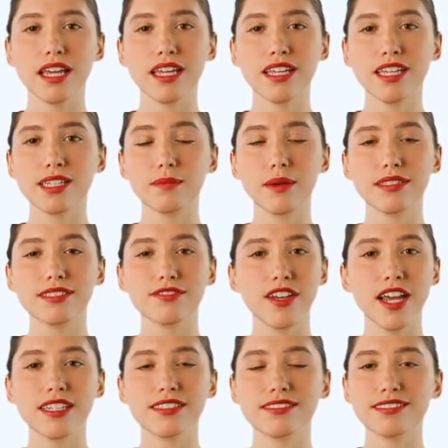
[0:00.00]
that
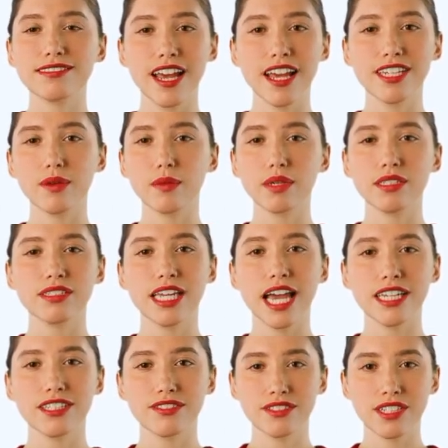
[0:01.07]
specifies the side on which the
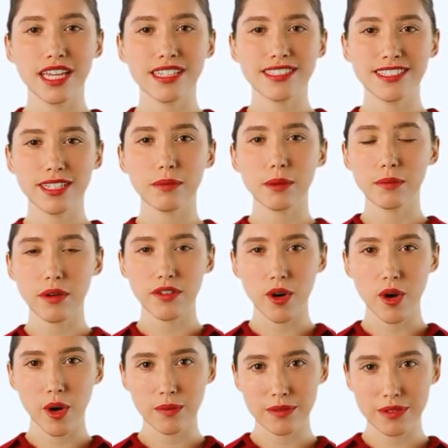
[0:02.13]
exercise is to be
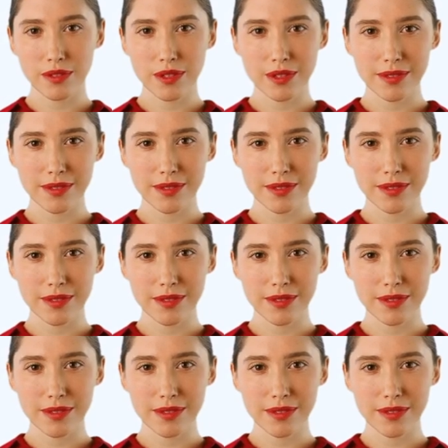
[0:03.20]
performed.